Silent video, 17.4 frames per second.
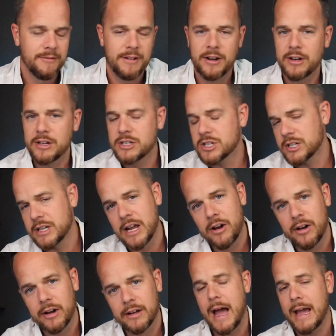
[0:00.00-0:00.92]
Very
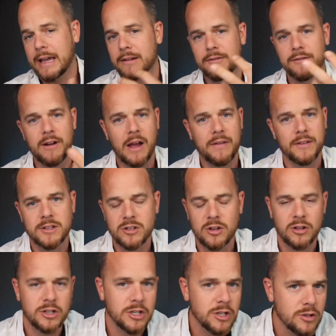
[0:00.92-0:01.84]
generic. I can find
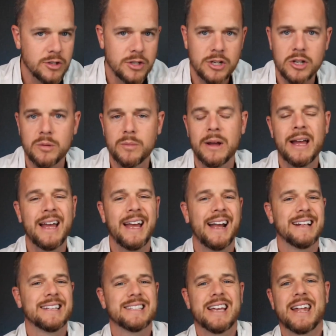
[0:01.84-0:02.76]
this on YouTube.
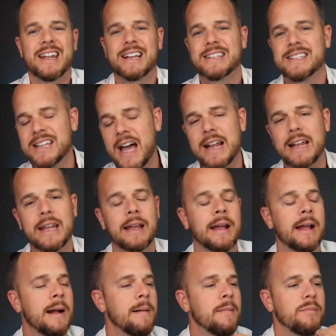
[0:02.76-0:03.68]
It's not
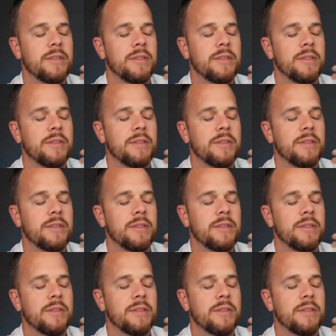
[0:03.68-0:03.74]
exciting.